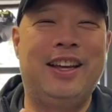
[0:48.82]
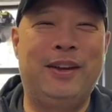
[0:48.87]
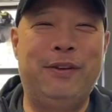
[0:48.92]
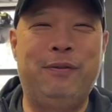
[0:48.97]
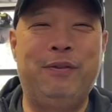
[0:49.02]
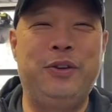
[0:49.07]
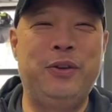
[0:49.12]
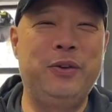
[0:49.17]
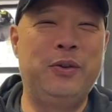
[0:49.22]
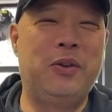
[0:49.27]

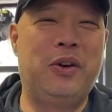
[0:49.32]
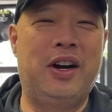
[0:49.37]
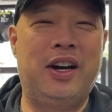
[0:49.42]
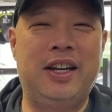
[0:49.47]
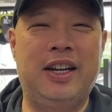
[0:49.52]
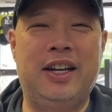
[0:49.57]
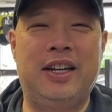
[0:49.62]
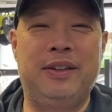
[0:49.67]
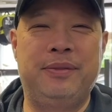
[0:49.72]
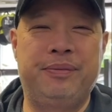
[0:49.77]
if you
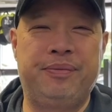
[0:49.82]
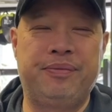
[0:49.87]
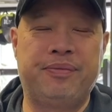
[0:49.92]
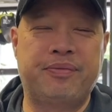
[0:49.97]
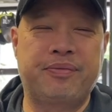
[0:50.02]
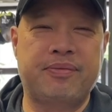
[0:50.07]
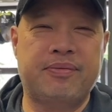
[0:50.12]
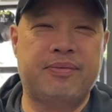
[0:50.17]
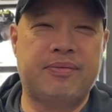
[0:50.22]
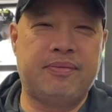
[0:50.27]
want to
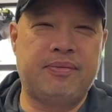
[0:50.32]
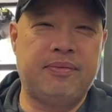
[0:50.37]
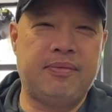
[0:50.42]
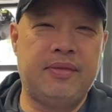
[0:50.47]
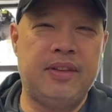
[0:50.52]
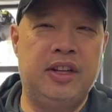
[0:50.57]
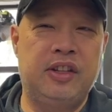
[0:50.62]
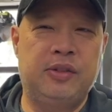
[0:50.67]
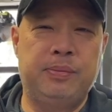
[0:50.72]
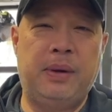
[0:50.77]

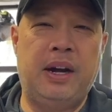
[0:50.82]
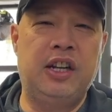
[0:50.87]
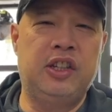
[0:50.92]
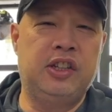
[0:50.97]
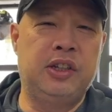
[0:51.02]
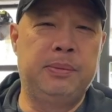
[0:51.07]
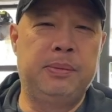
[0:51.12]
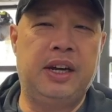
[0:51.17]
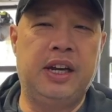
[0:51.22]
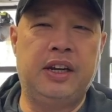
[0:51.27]

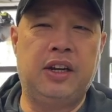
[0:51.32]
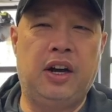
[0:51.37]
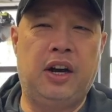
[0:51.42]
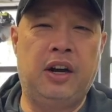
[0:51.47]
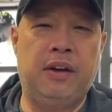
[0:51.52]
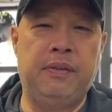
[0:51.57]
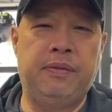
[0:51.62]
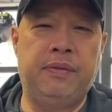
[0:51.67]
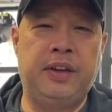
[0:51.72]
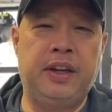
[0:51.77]
sponsor my
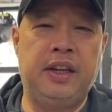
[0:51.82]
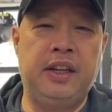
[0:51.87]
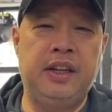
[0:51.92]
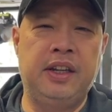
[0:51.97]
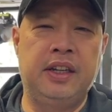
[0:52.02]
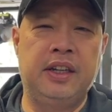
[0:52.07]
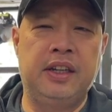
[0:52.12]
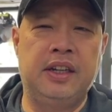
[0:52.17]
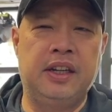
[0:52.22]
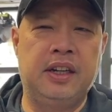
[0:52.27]
coffee
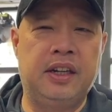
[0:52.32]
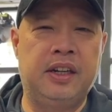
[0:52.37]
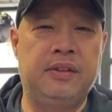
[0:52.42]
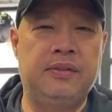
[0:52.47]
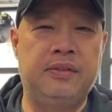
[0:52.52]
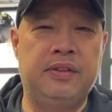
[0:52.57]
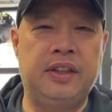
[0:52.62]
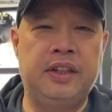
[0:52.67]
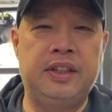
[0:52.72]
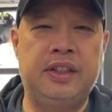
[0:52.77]

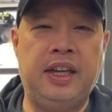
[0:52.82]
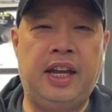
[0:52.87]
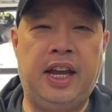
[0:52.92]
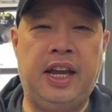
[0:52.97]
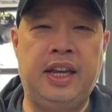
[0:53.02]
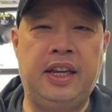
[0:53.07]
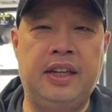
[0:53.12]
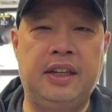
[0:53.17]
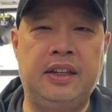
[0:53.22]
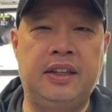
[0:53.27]
of the
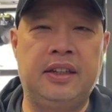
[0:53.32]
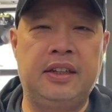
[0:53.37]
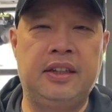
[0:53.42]
day,